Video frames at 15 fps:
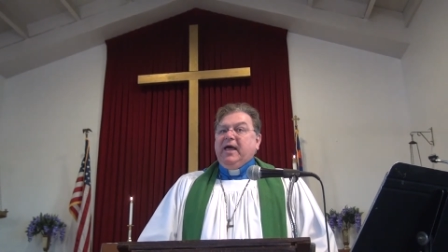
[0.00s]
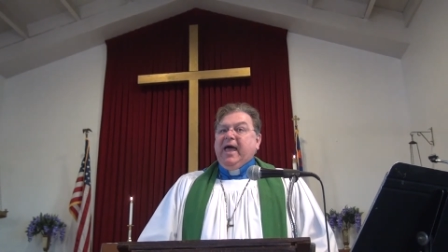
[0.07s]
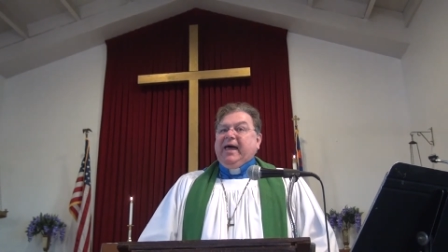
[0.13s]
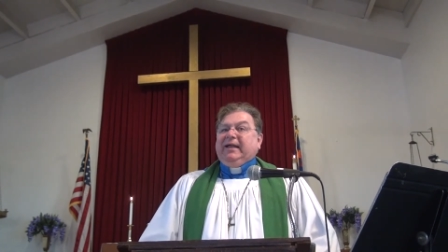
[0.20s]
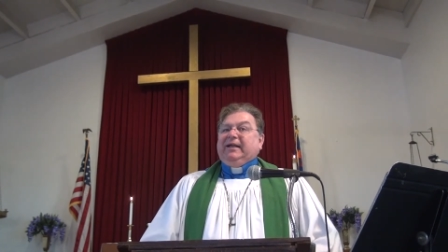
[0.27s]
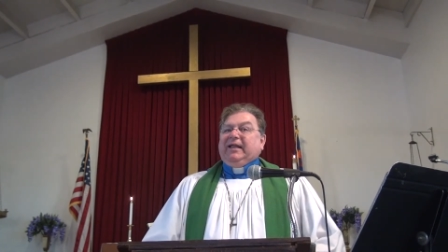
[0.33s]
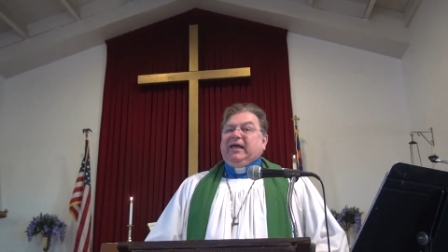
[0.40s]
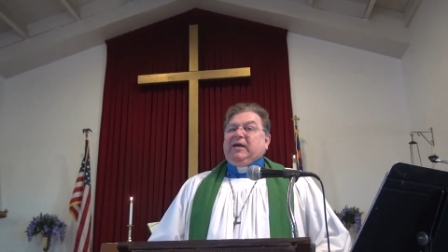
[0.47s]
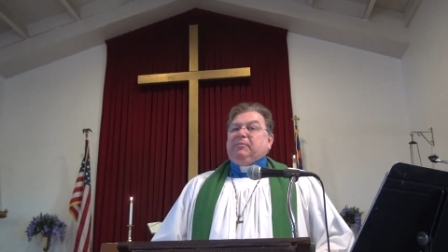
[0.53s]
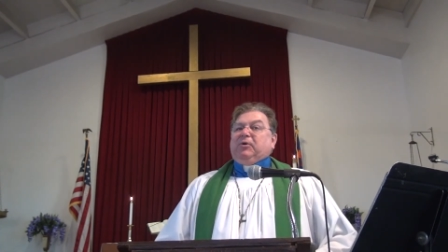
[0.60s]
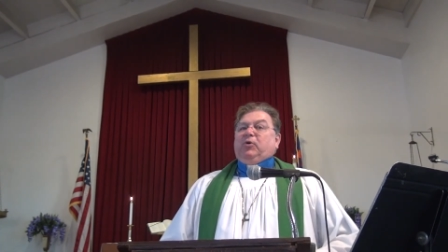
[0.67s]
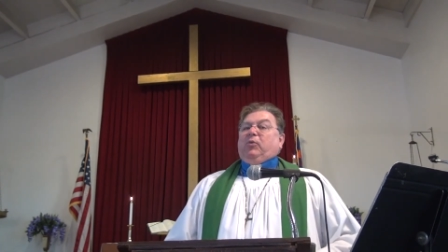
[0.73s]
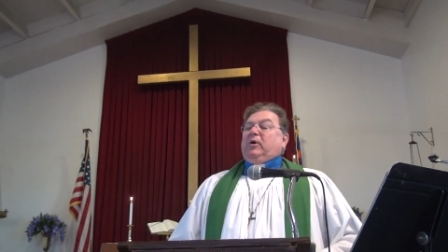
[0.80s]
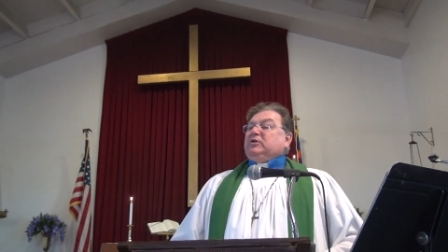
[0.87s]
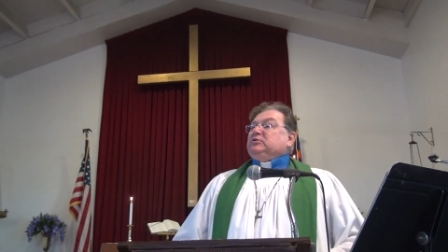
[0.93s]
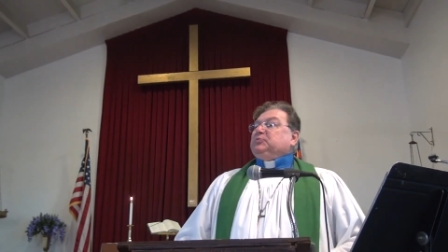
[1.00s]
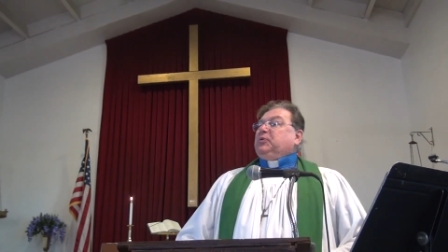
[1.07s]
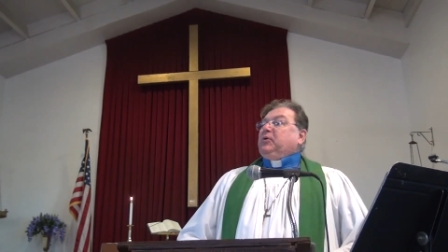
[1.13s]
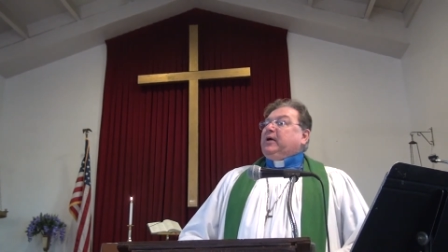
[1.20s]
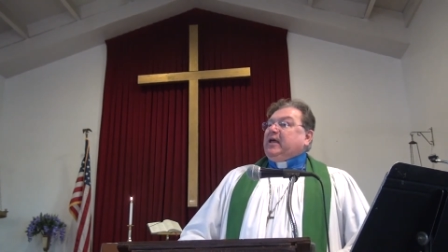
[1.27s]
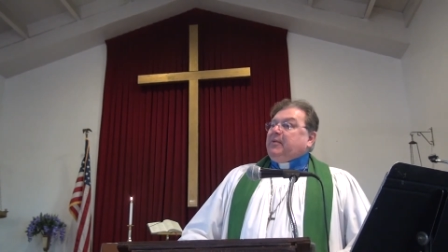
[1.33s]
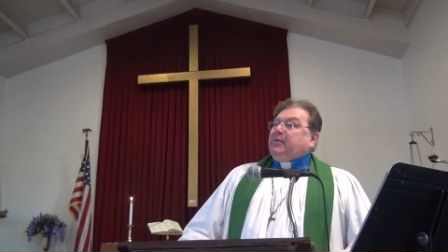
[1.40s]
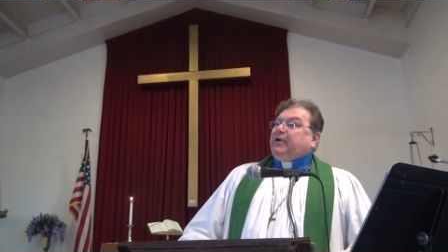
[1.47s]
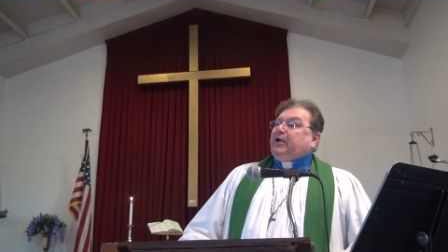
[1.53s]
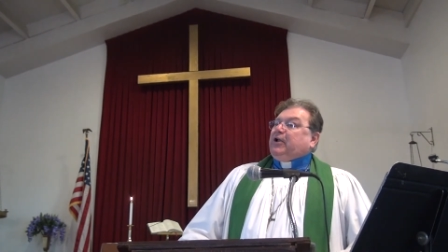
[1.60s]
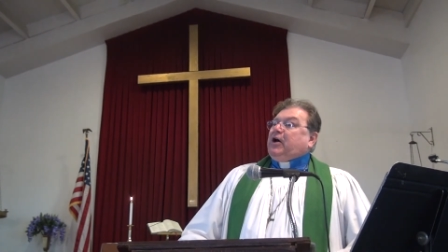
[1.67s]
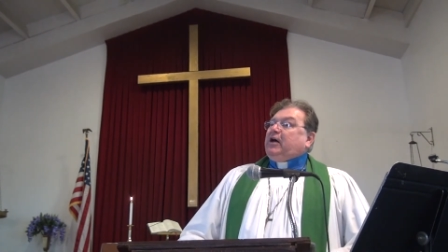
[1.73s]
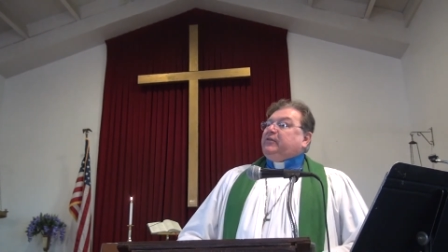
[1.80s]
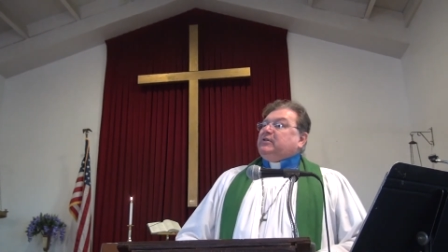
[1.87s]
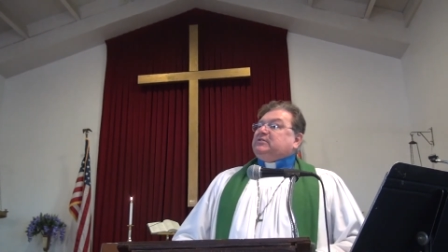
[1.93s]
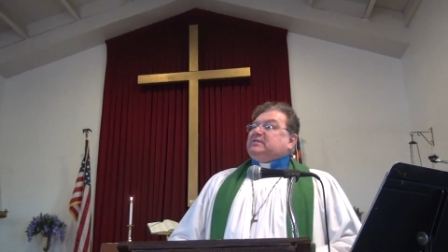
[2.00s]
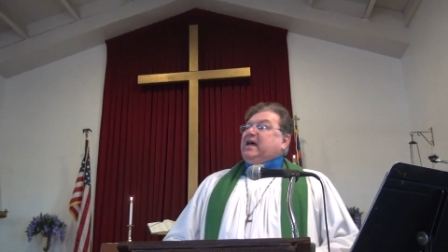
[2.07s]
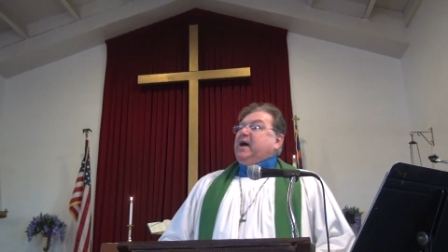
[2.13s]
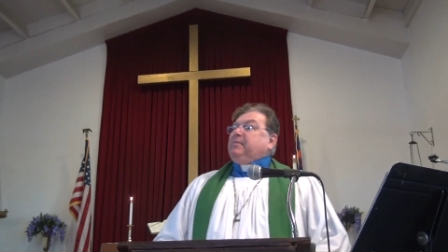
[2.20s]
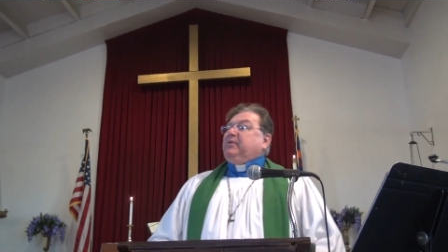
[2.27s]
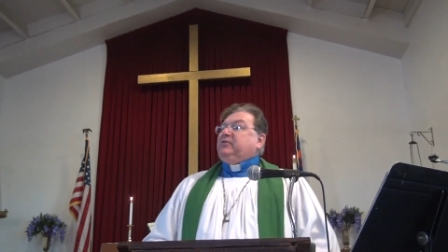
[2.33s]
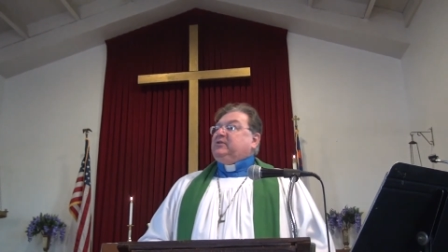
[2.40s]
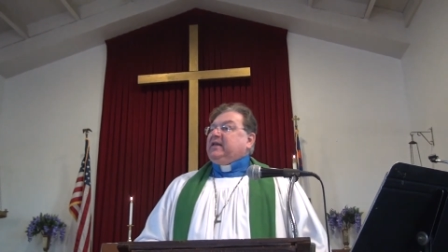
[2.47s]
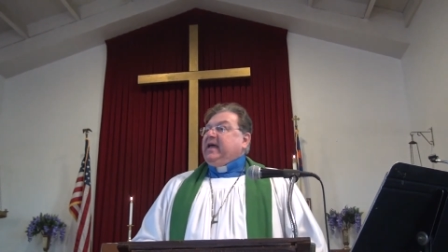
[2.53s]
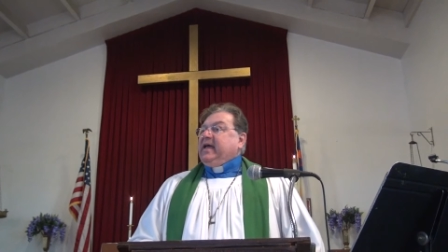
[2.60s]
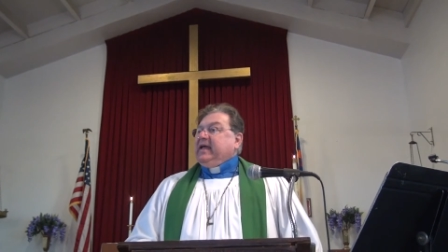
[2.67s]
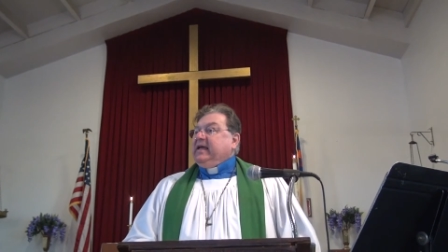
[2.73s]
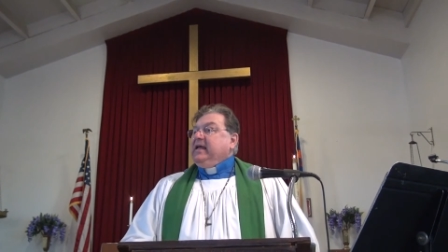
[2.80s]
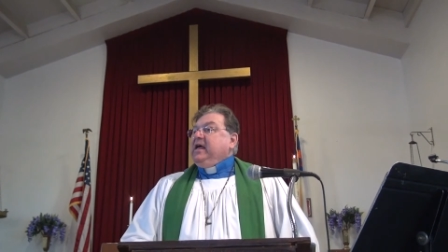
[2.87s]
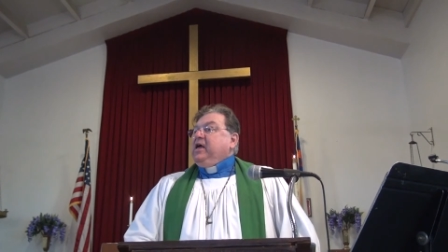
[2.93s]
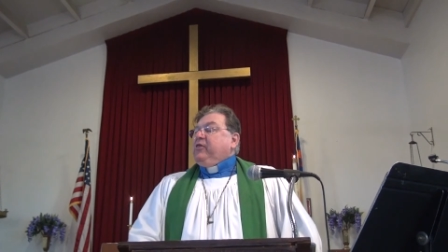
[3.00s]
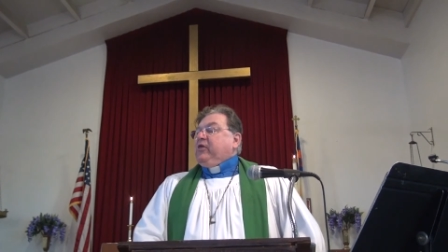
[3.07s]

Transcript: and labor was prohibited on the Sabbath day.